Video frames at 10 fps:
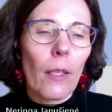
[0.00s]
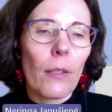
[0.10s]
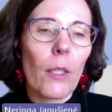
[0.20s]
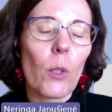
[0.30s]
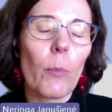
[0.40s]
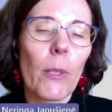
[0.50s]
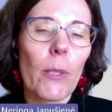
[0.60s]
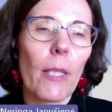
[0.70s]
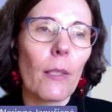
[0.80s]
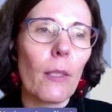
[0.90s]
And here's
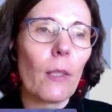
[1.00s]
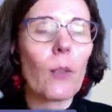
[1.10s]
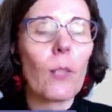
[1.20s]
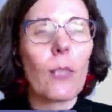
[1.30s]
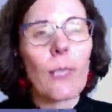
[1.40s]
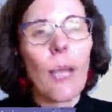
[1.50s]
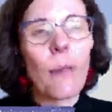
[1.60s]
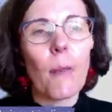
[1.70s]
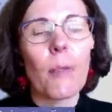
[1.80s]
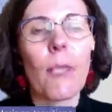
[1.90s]
presented a good
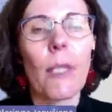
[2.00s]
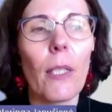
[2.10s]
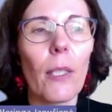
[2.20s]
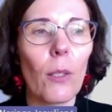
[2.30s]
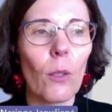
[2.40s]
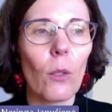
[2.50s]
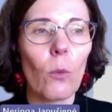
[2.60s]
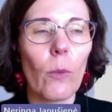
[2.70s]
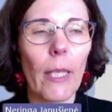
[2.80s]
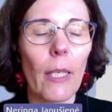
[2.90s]
example
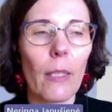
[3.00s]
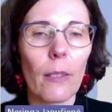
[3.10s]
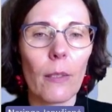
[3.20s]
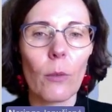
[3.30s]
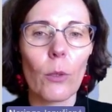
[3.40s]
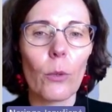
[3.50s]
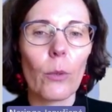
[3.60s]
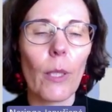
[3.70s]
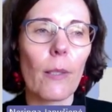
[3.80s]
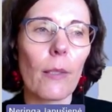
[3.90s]
where you
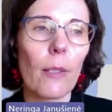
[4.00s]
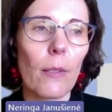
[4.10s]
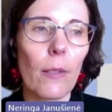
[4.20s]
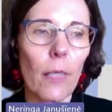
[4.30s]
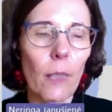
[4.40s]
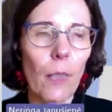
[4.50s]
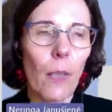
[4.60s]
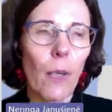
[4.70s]
can see that